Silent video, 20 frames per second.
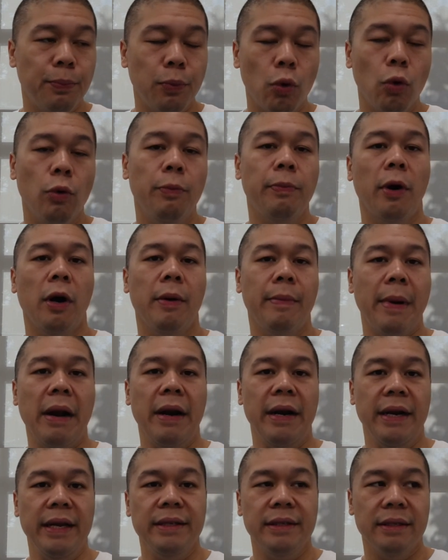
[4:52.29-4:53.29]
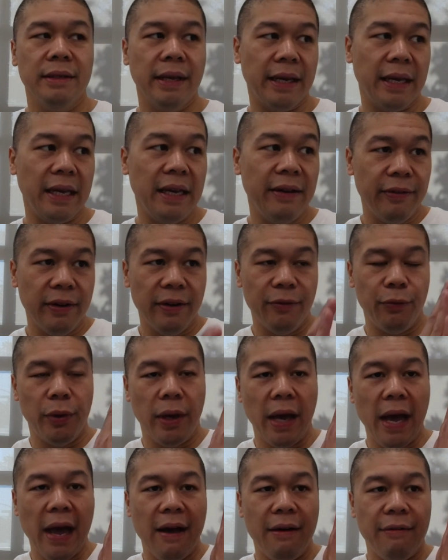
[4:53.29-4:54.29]
cool part about it is like, even if
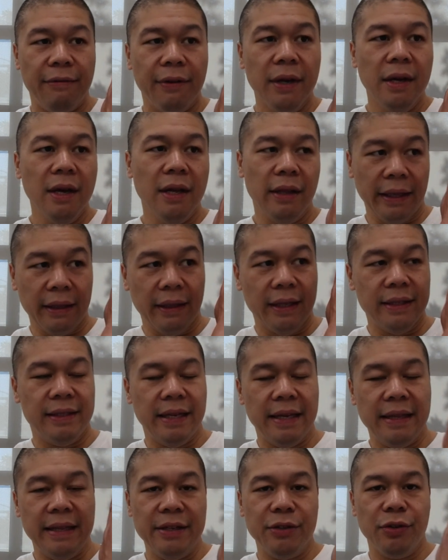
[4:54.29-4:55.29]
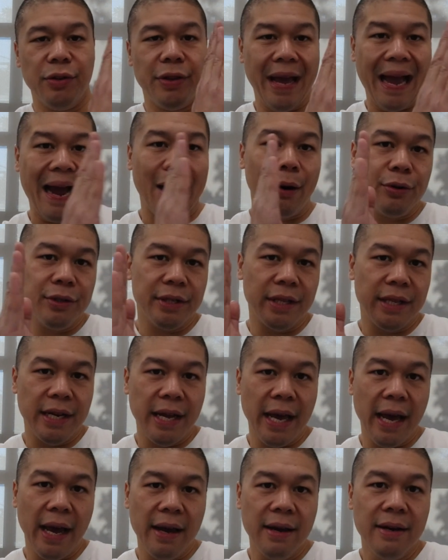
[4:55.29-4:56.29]
we have, like, let's say these are the hours of the
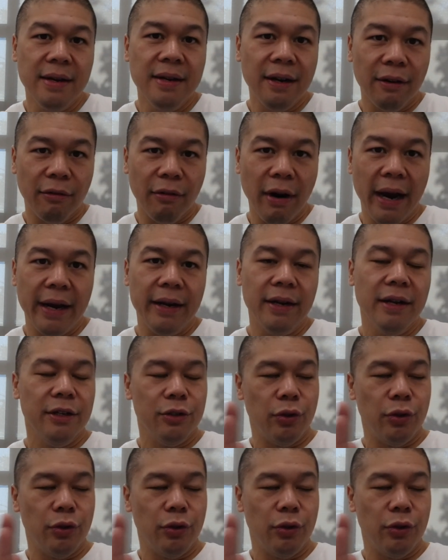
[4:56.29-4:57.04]
day, right?